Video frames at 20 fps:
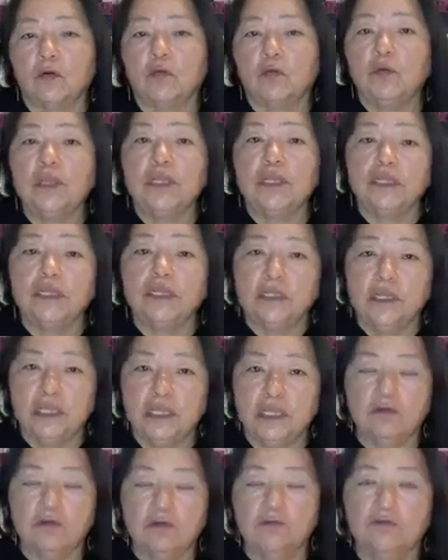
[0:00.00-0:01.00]
We can
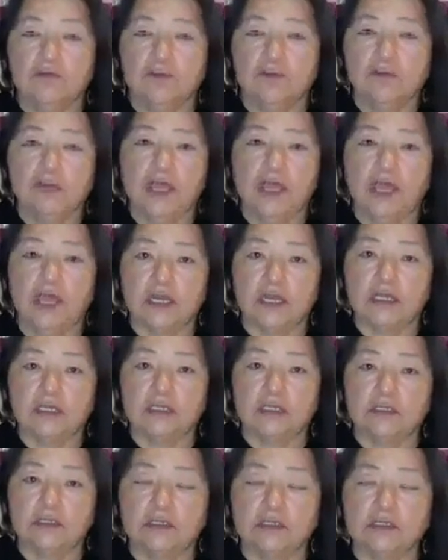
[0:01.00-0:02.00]
heal from that
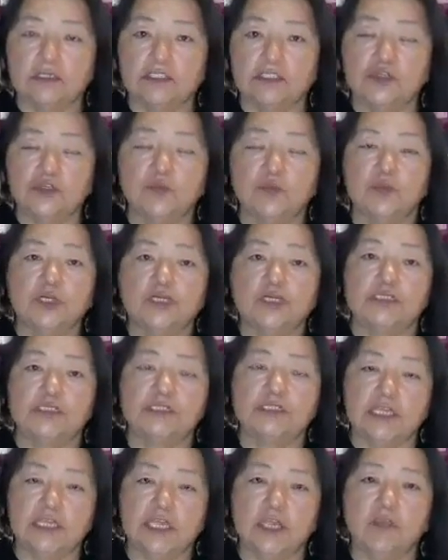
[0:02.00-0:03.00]
to bring
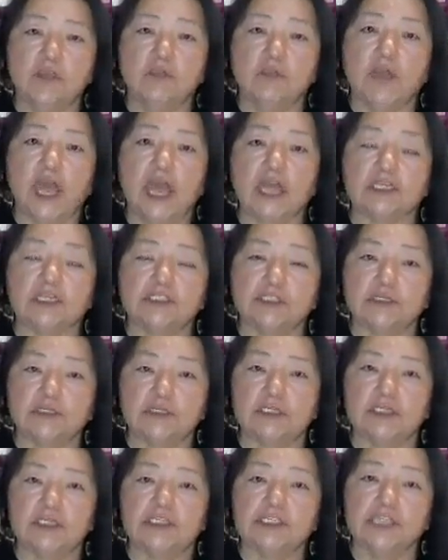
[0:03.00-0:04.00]
singing back to
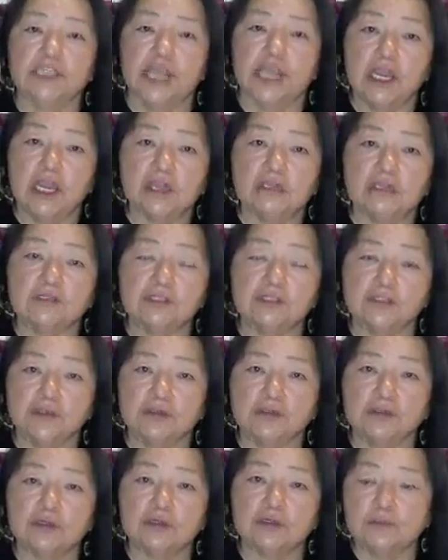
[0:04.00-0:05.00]
the entire
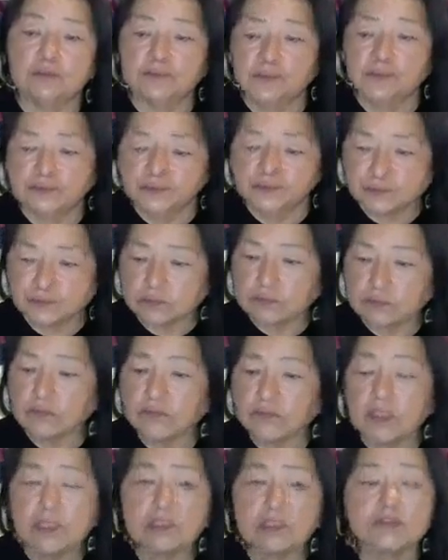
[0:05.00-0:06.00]
circle.
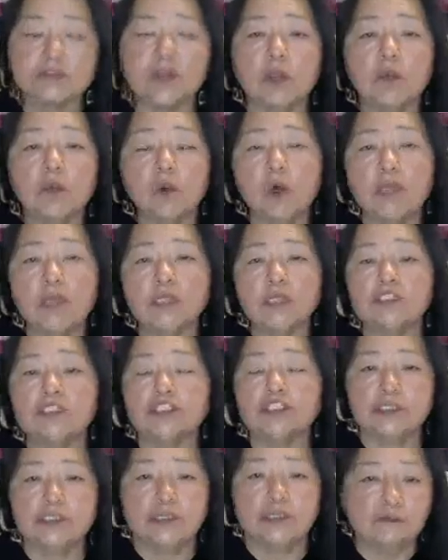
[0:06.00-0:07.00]
So I wanted
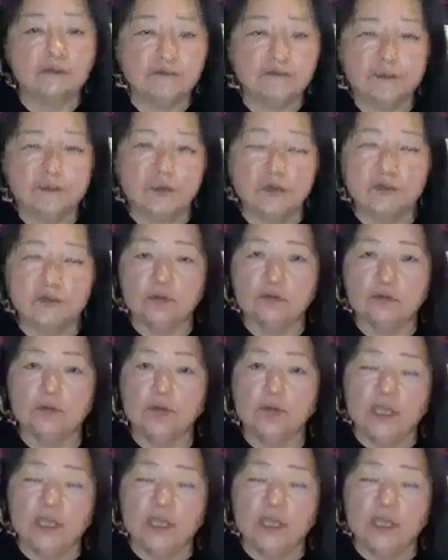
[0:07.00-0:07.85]
to give you